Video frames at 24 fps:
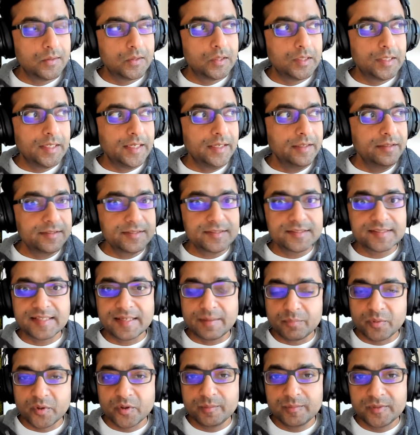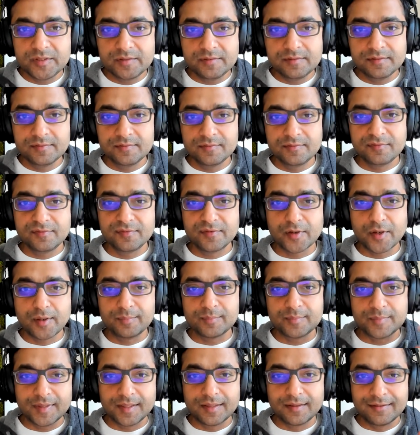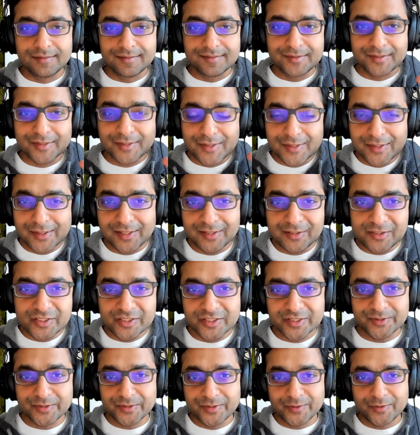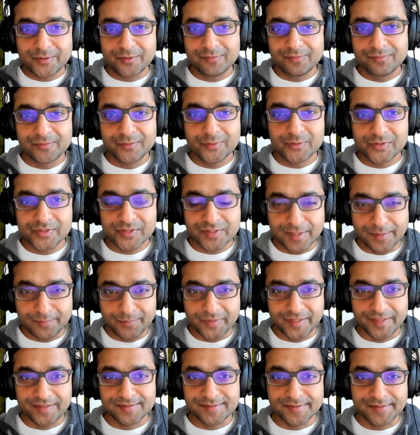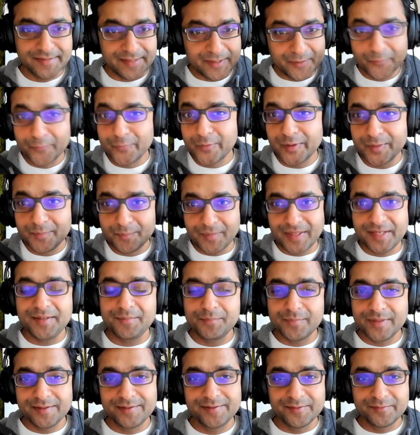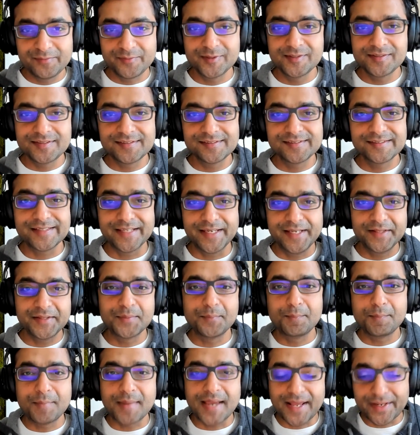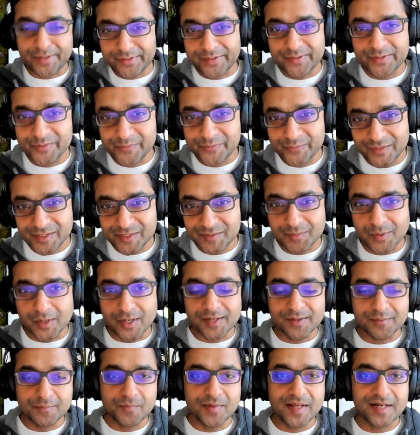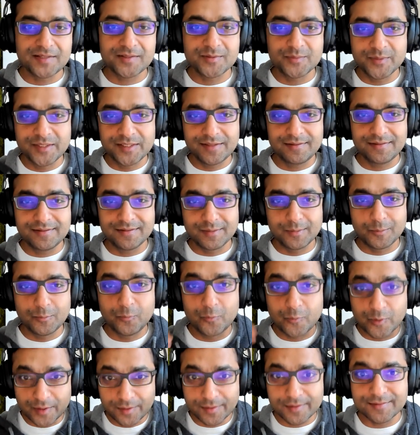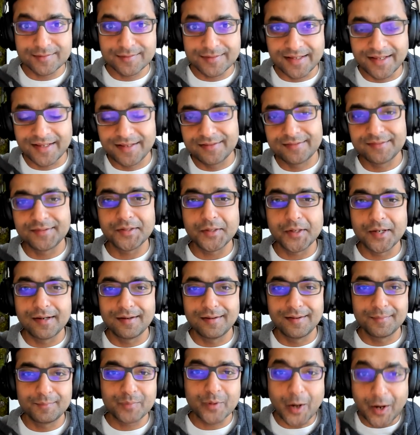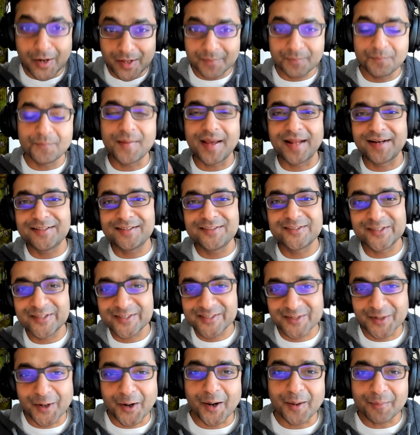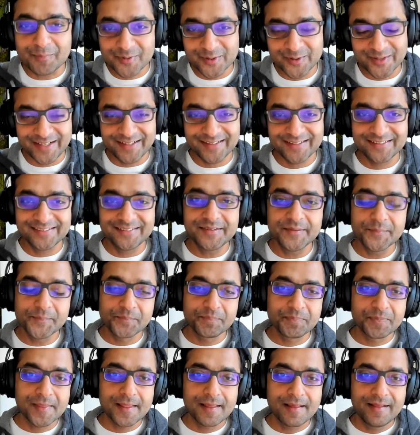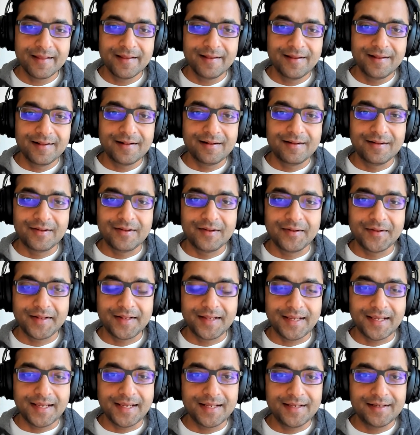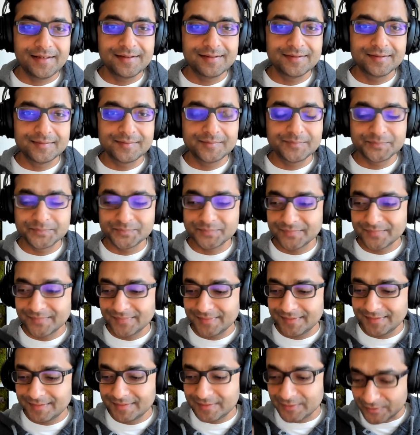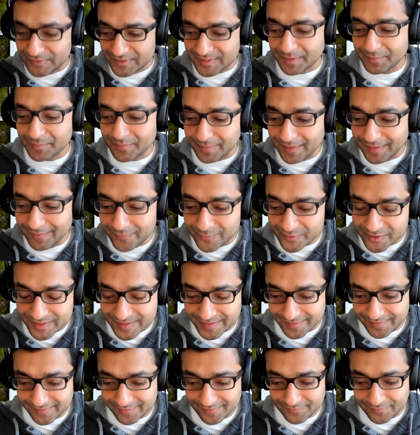inseparable from uh, the culture of those companies. And there were many big differences in the manner in which product management worked and uh, product managers operated. Uh, and uh, mm, so some interesting